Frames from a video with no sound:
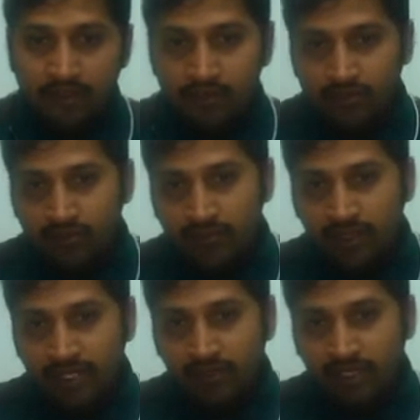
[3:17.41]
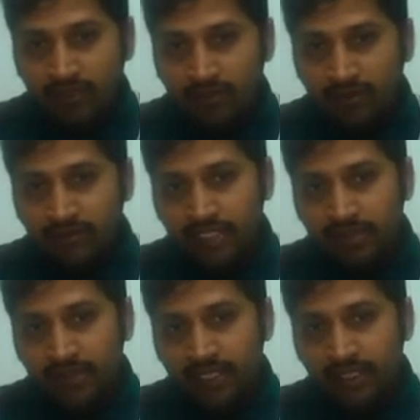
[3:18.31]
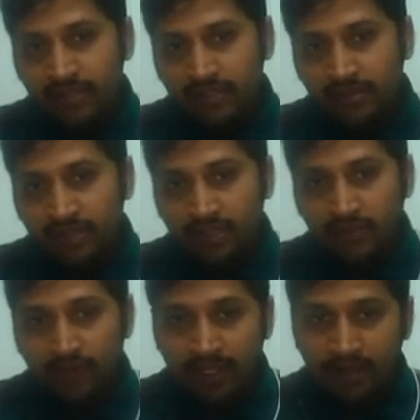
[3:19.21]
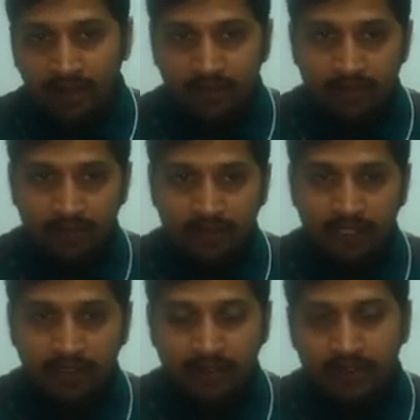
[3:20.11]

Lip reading: so we try to think of checkmating with queen, right?